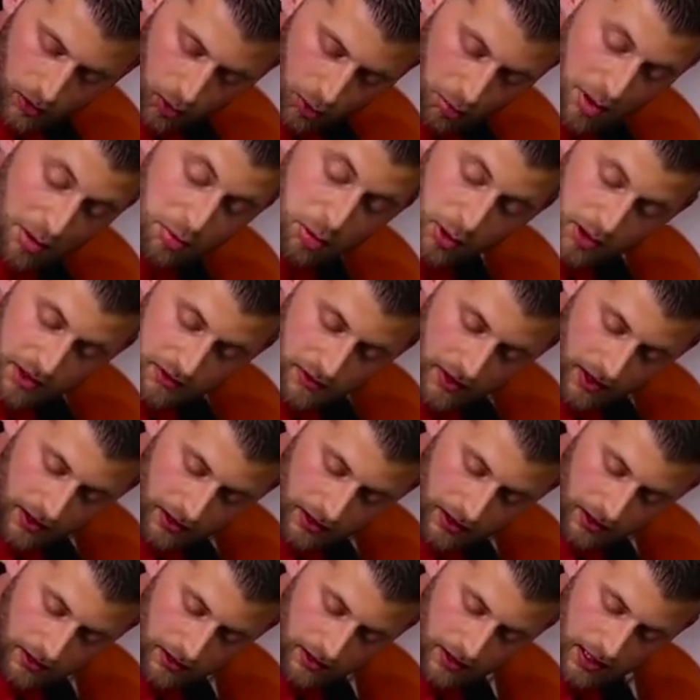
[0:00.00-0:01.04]
or by putting
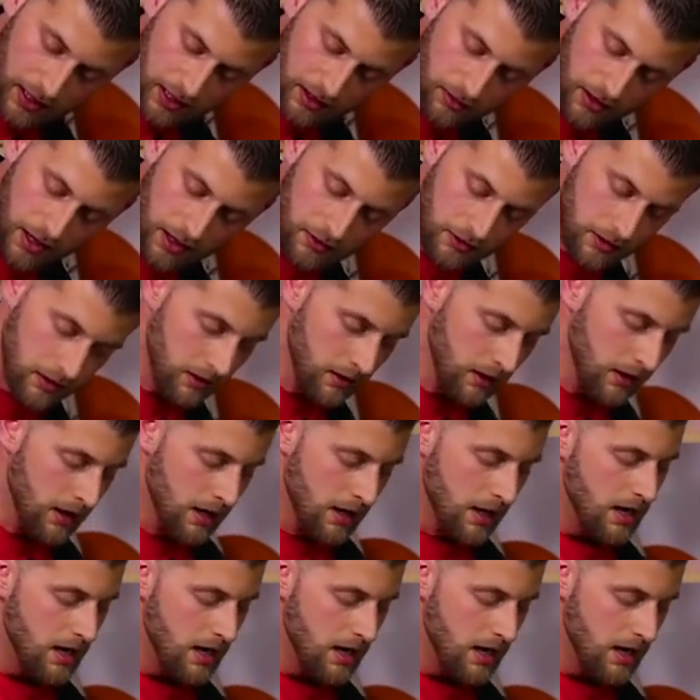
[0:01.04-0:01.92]
fondant on the cake rather,